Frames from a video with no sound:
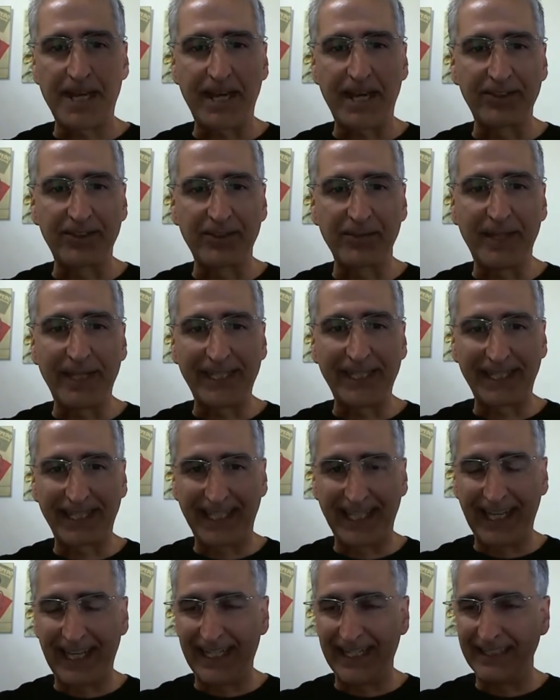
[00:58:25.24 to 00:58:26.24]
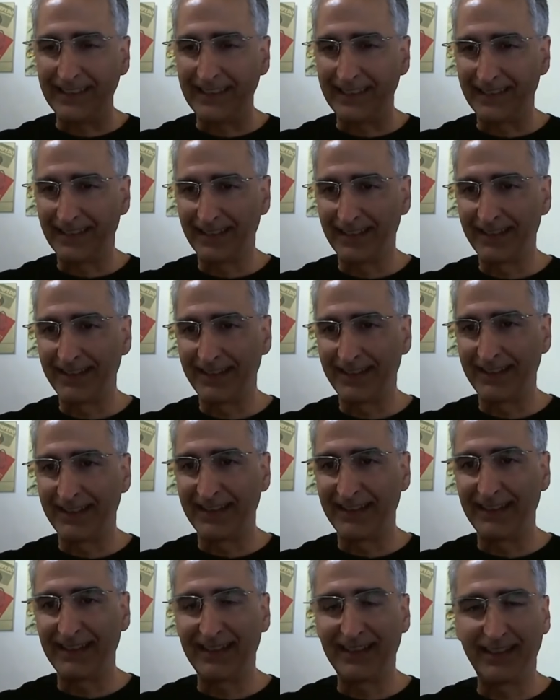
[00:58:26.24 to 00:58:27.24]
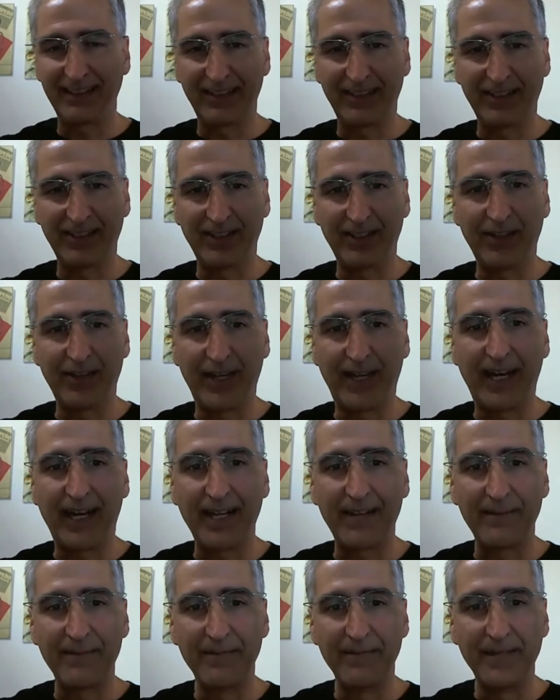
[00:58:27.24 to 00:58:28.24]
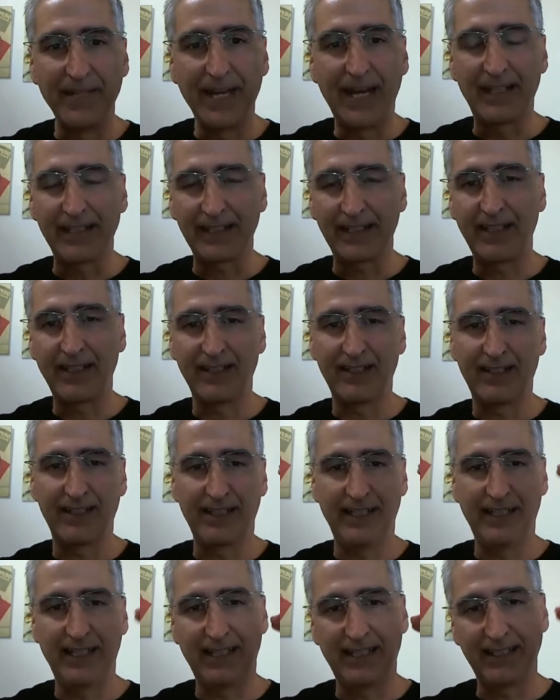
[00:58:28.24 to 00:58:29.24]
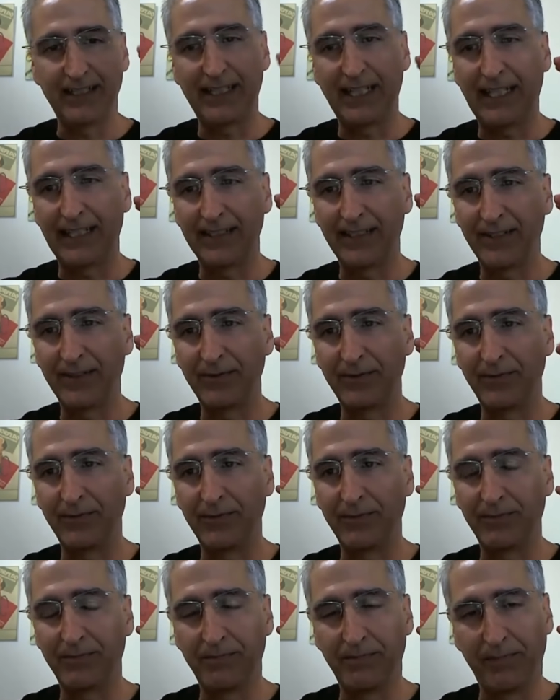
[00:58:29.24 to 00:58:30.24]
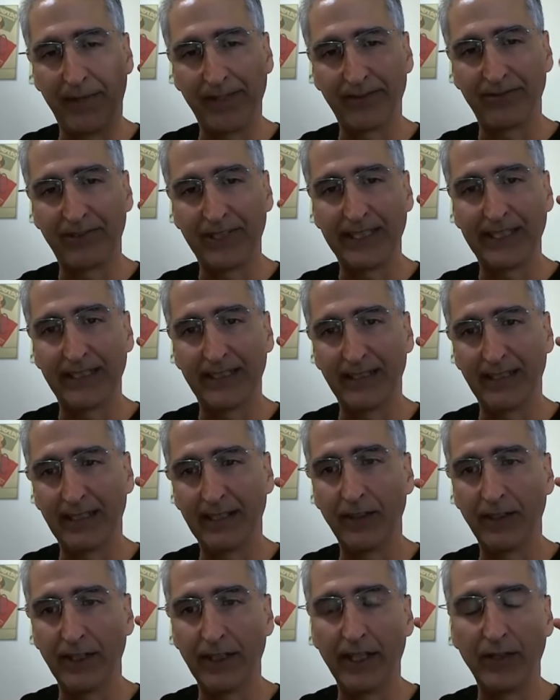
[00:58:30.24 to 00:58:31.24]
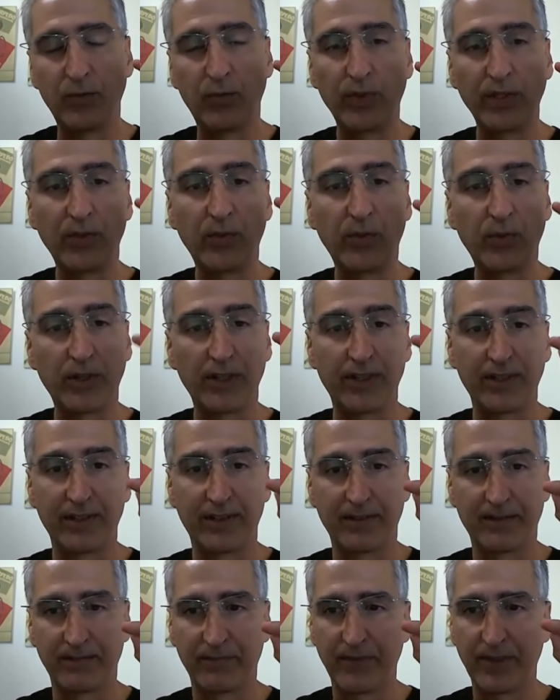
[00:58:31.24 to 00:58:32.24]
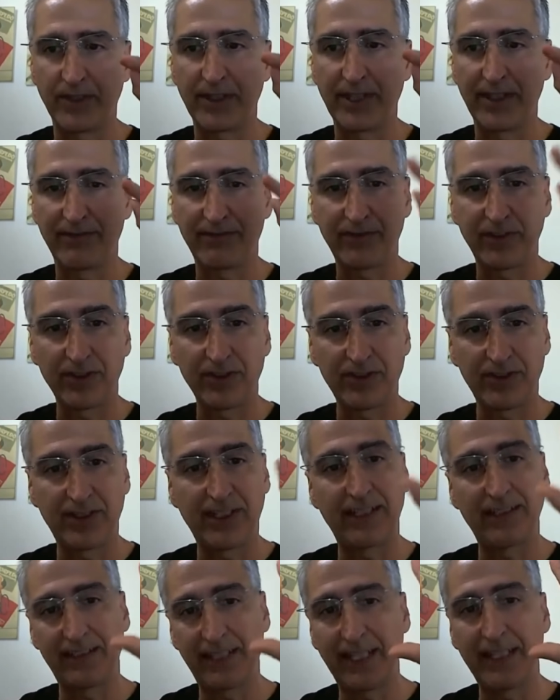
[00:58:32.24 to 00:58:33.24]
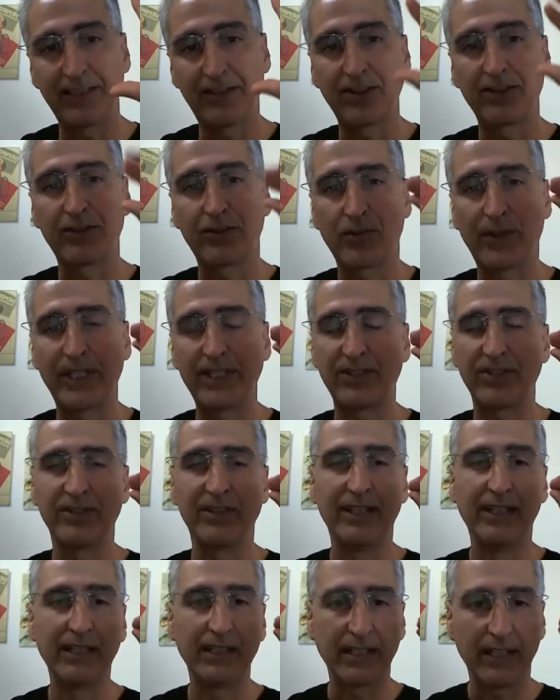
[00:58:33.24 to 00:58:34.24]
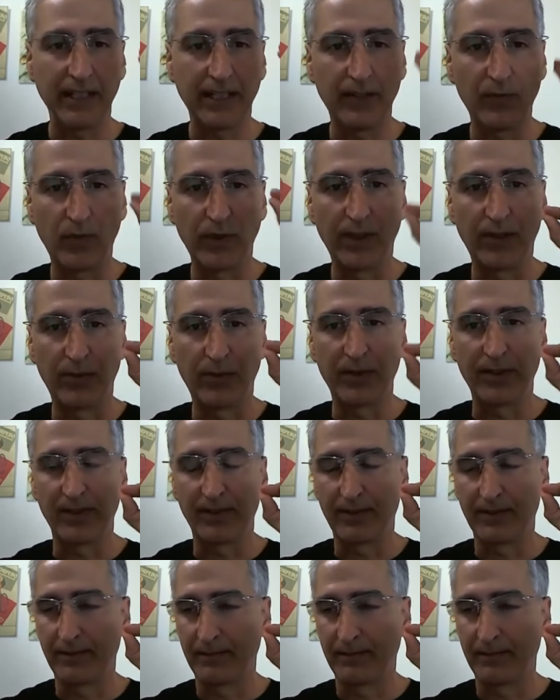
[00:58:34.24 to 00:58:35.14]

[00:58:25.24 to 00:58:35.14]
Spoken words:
as you might guess, I'm not keen on it. And I'll tell you my reason. It will work. Okay, first, to answer your question, it will work.